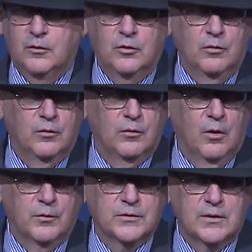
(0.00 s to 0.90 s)
to
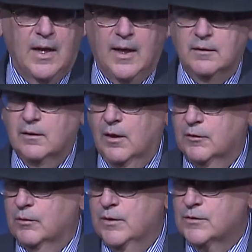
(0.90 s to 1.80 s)
those sad
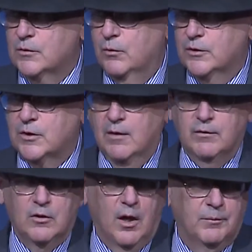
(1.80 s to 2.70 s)
countries which have
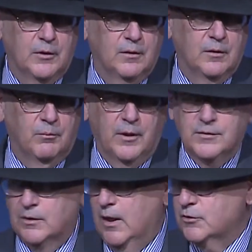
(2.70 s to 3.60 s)
adopted the
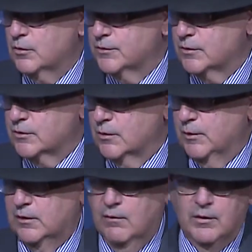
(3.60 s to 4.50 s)
presidential system
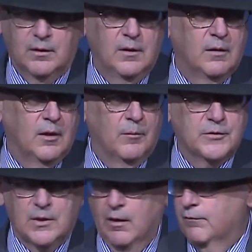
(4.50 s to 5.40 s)
and given
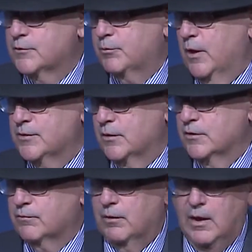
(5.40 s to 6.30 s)
themselves
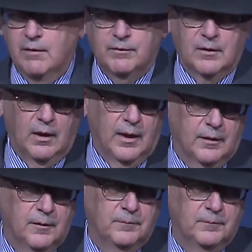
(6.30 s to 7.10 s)
presidents for life and the like.